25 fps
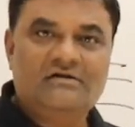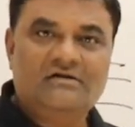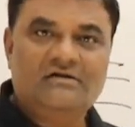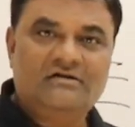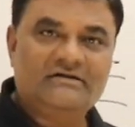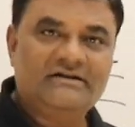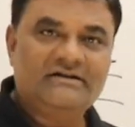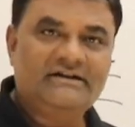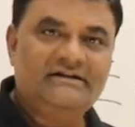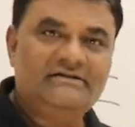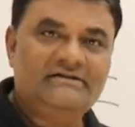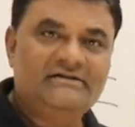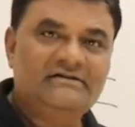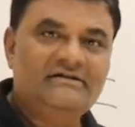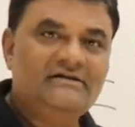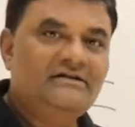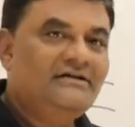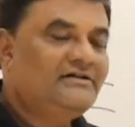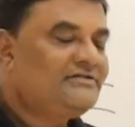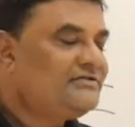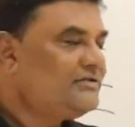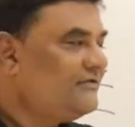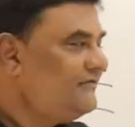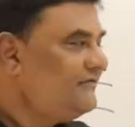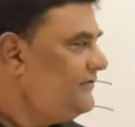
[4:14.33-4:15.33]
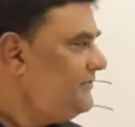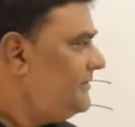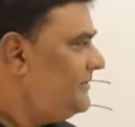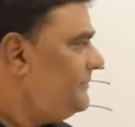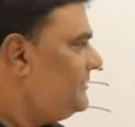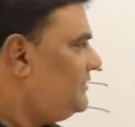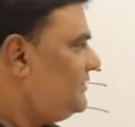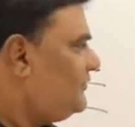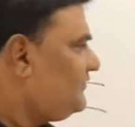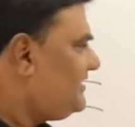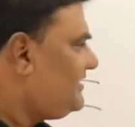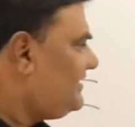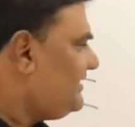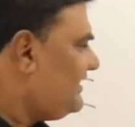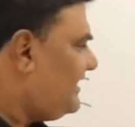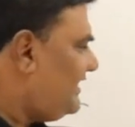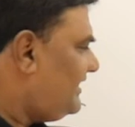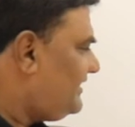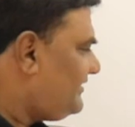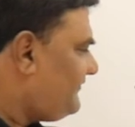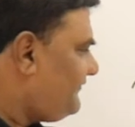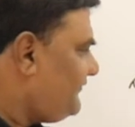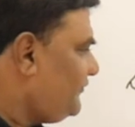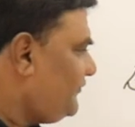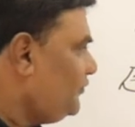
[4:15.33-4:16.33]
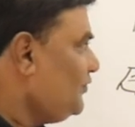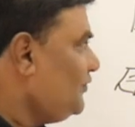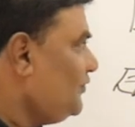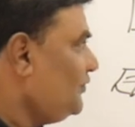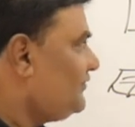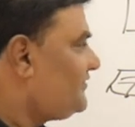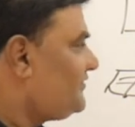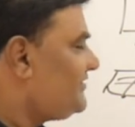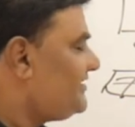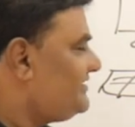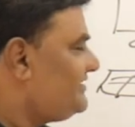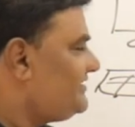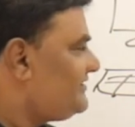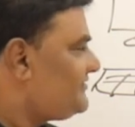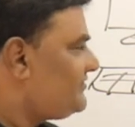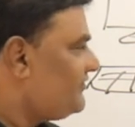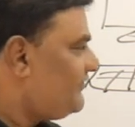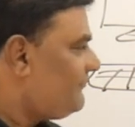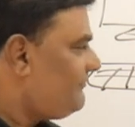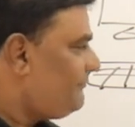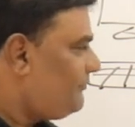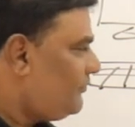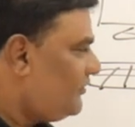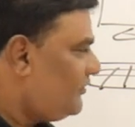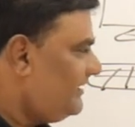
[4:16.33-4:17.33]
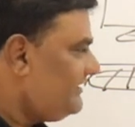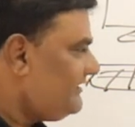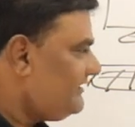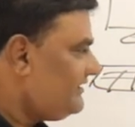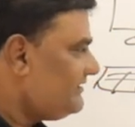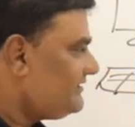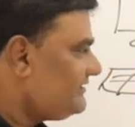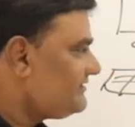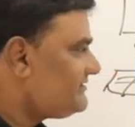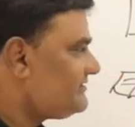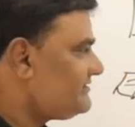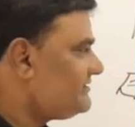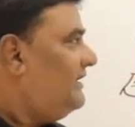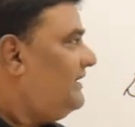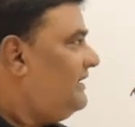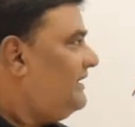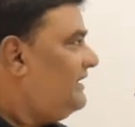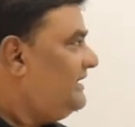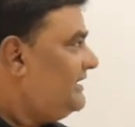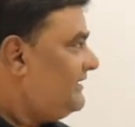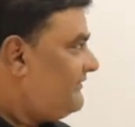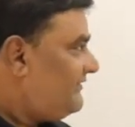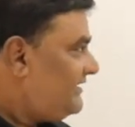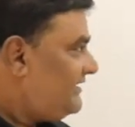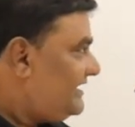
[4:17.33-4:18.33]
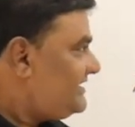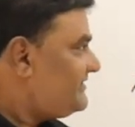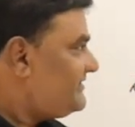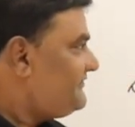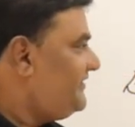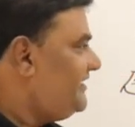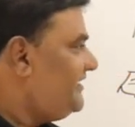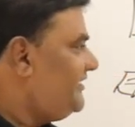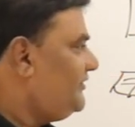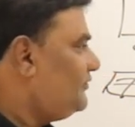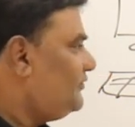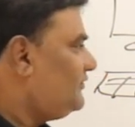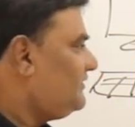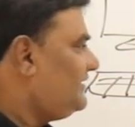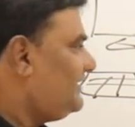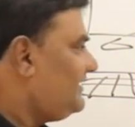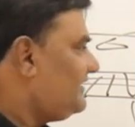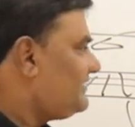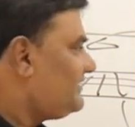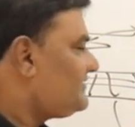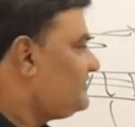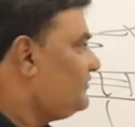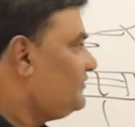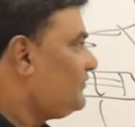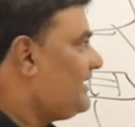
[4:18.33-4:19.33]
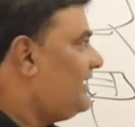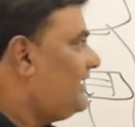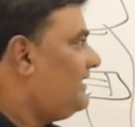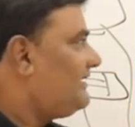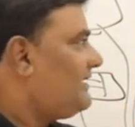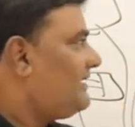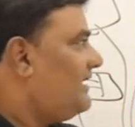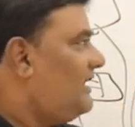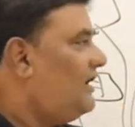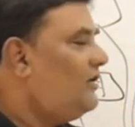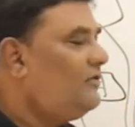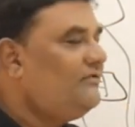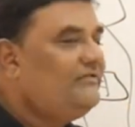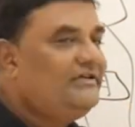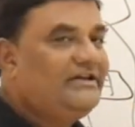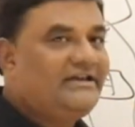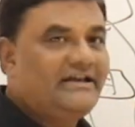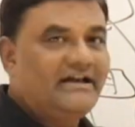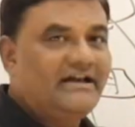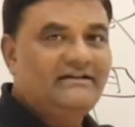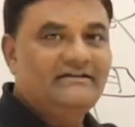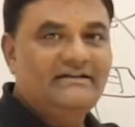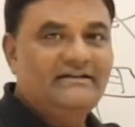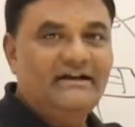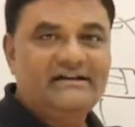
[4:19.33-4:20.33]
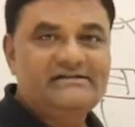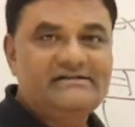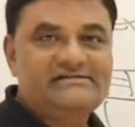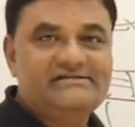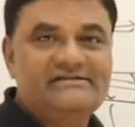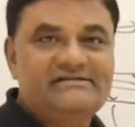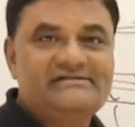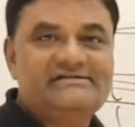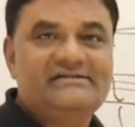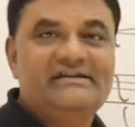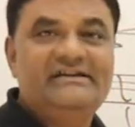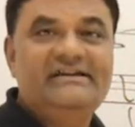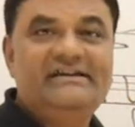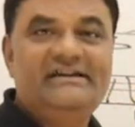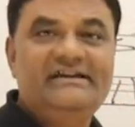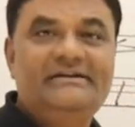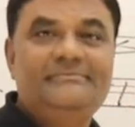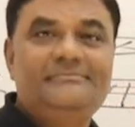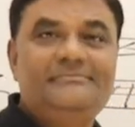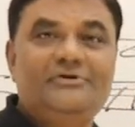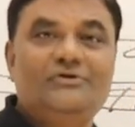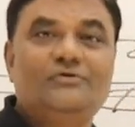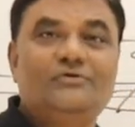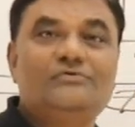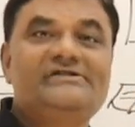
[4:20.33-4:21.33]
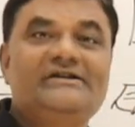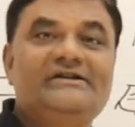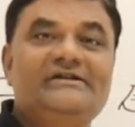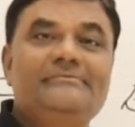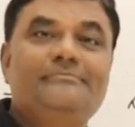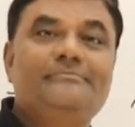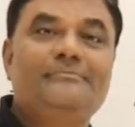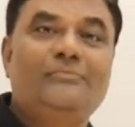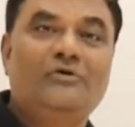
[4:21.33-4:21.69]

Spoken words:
Alright, so we will be looking at a few usages of pointers. In our next video, let us look at how we can access heap using